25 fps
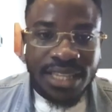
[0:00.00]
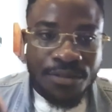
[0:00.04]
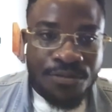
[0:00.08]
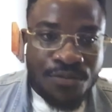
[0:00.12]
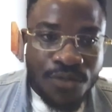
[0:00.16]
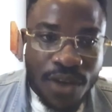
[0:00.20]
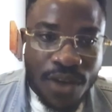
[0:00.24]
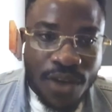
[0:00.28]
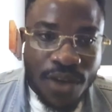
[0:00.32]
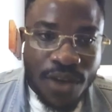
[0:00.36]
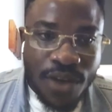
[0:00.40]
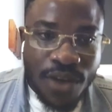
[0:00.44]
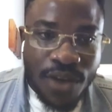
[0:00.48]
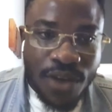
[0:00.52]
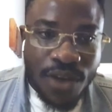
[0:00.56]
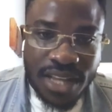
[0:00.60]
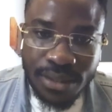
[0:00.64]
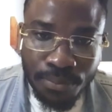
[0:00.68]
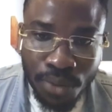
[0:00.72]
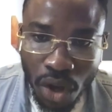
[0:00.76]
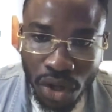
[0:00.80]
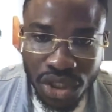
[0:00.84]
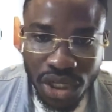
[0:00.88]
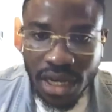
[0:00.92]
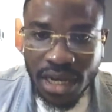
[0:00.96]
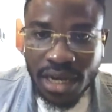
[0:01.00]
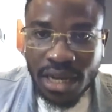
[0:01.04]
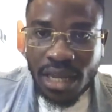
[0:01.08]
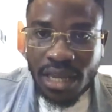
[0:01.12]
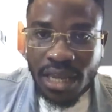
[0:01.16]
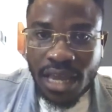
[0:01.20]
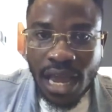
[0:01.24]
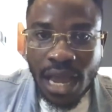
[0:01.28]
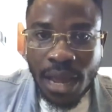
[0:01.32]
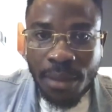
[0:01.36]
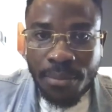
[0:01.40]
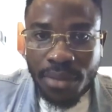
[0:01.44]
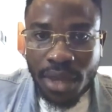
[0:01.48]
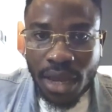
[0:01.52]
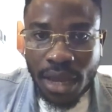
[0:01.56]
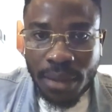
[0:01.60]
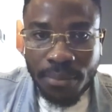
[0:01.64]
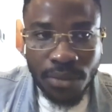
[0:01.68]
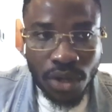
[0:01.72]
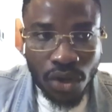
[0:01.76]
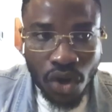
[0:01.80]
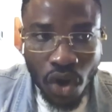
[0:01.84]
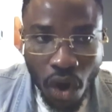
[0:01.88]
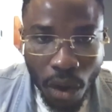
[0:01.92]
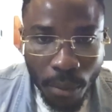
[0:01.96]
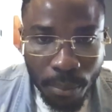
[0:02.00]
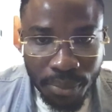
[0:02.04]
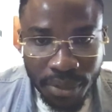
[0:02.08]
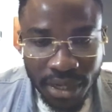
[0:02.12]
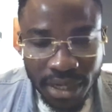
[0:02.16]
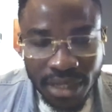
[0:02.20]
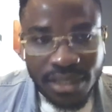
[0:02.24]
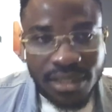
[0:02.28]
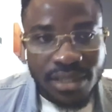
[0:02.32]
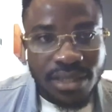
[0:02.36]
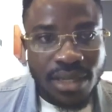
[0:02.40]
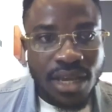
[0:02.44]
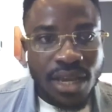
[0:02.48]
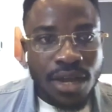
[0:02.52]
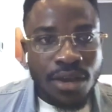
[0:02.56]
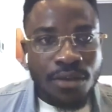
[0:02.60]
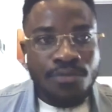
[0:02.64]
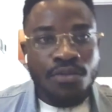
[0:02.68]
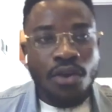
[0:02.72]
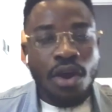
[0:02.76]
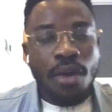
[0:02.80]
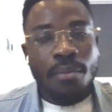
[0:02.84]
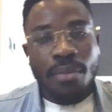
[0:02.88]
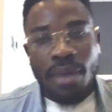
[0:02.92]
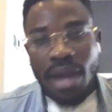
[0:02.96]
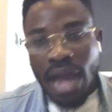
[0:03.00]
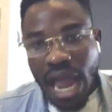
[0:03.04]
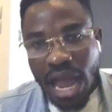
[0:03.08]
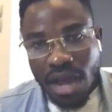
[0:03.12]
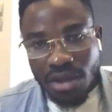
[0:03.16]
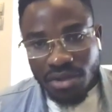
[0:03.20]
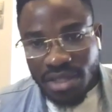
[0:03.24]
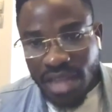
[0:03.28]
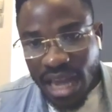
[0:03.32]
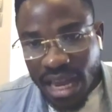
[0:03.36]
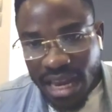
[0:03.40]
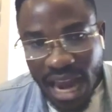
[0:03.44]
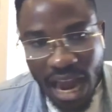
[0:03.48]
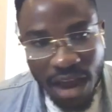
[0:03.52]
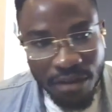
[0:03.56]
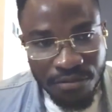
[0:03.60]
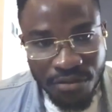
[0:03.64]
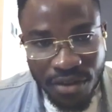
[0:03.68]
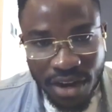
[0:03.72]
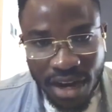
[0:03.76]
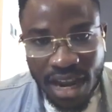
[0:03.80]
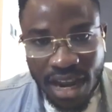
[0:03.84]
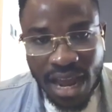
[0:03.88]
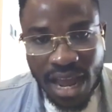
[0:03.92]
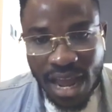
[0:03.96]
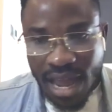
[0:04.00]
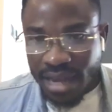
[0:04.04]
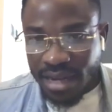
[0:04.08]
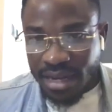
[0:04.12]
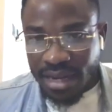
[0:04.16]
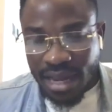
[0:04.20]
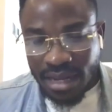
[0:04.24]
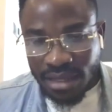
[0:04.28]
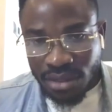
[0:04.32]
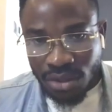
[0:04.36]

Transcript: different blockchain companies from outside Africa and